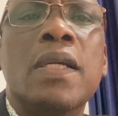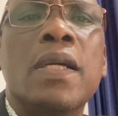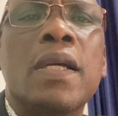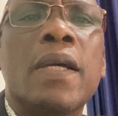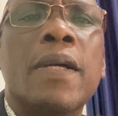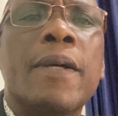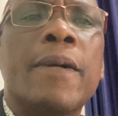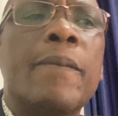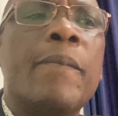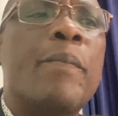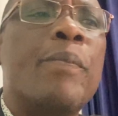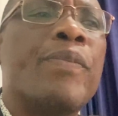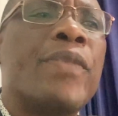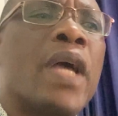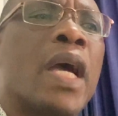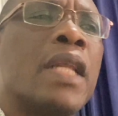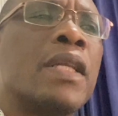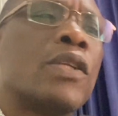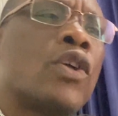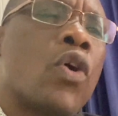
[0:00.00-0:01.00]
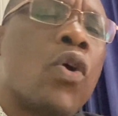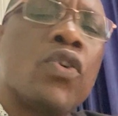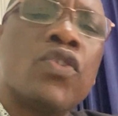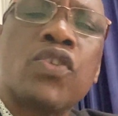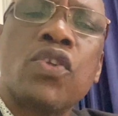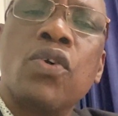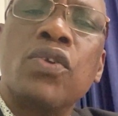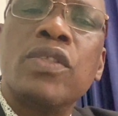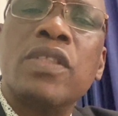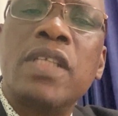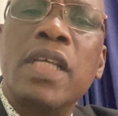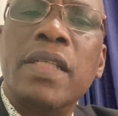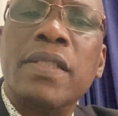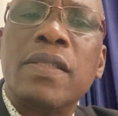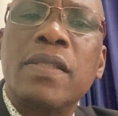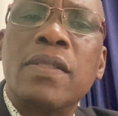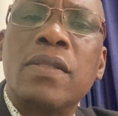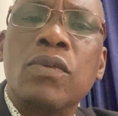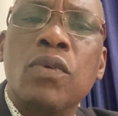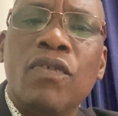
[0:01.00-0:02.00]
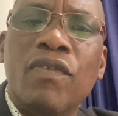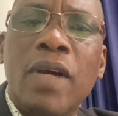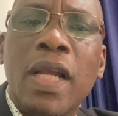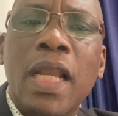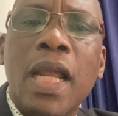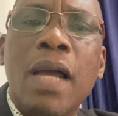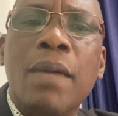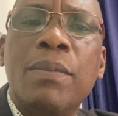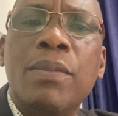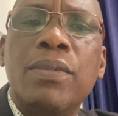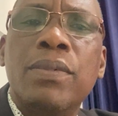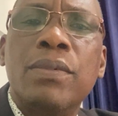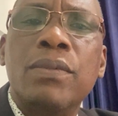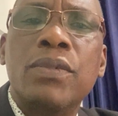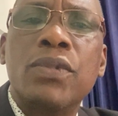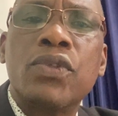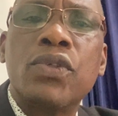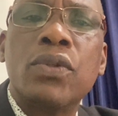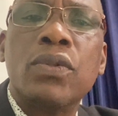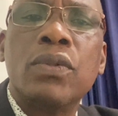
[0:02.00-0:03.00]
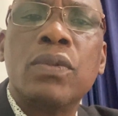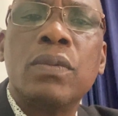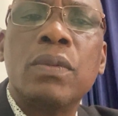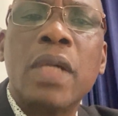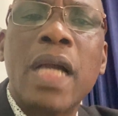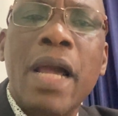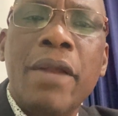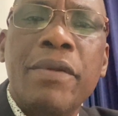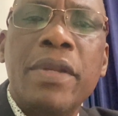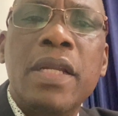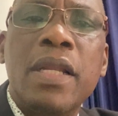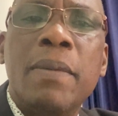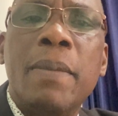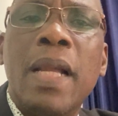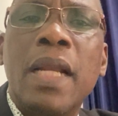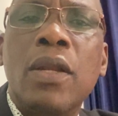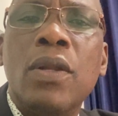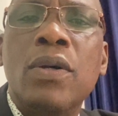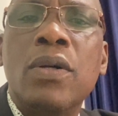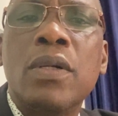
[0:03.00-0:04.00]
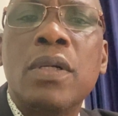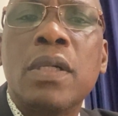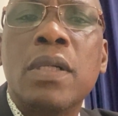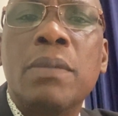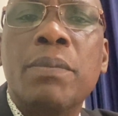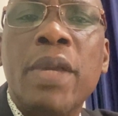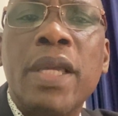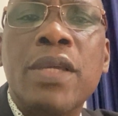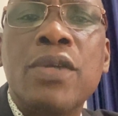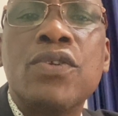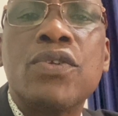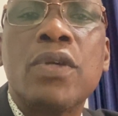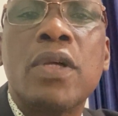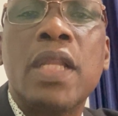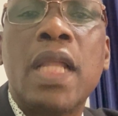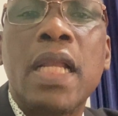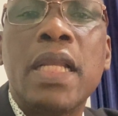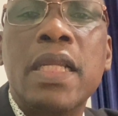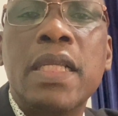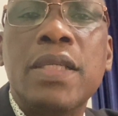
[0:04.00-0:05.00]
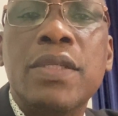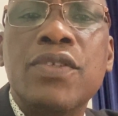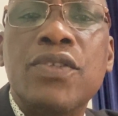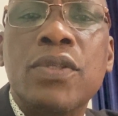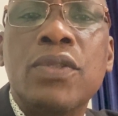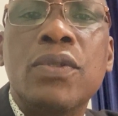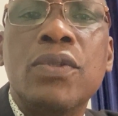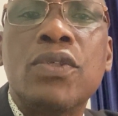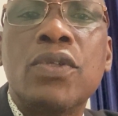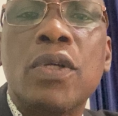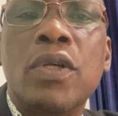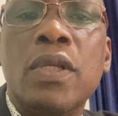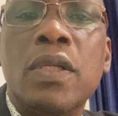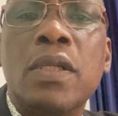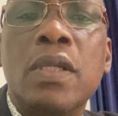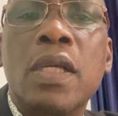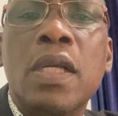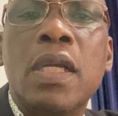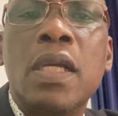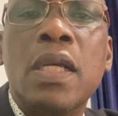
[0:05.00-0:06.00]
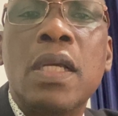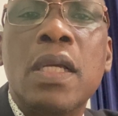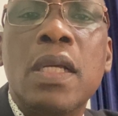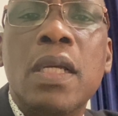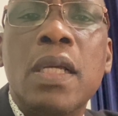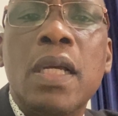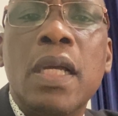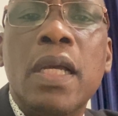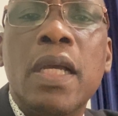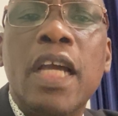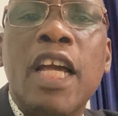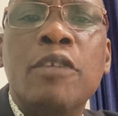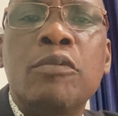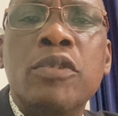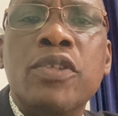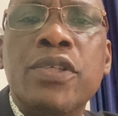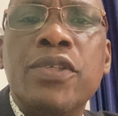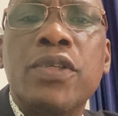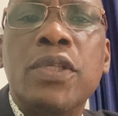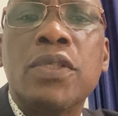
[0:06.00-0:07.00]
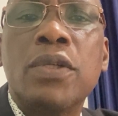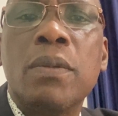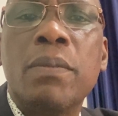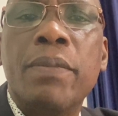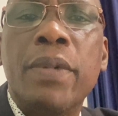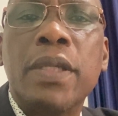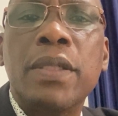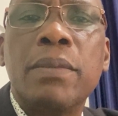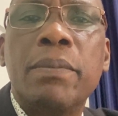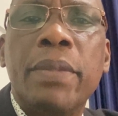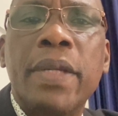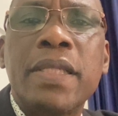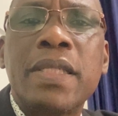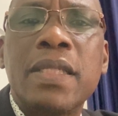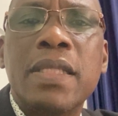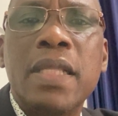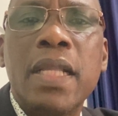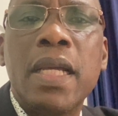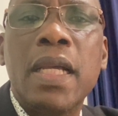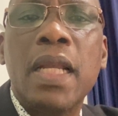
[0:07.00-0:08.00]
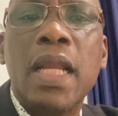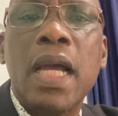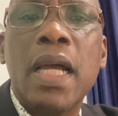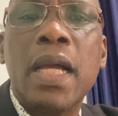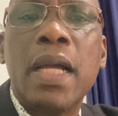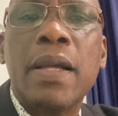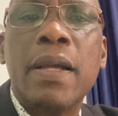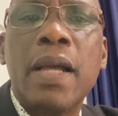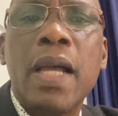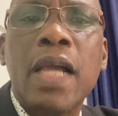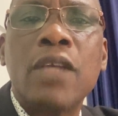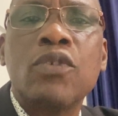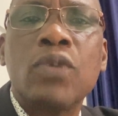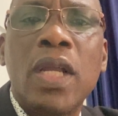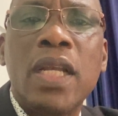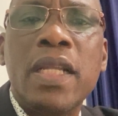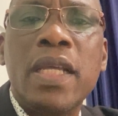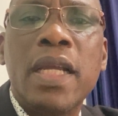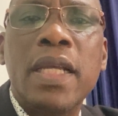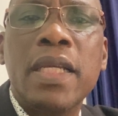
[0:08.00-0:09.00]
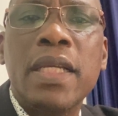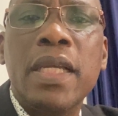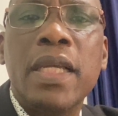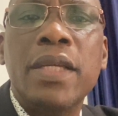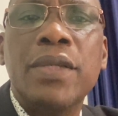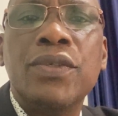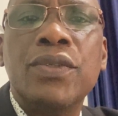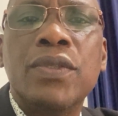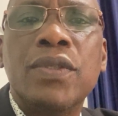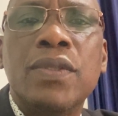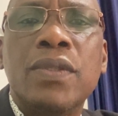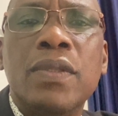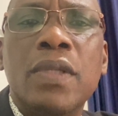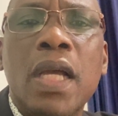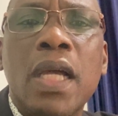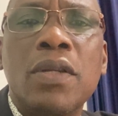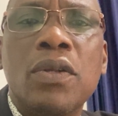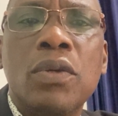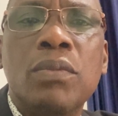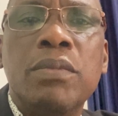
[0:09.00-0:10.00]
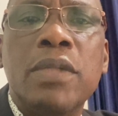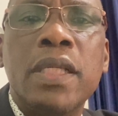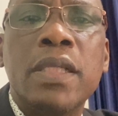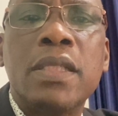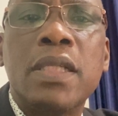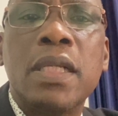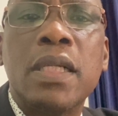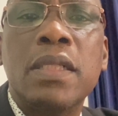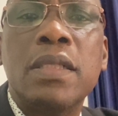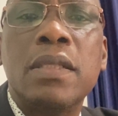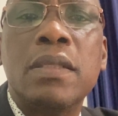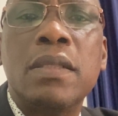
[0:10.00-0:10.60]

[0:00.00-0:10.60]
and course contents overlap. So carrying them along, making sure that the institution administration personnel are actually engaged and updated,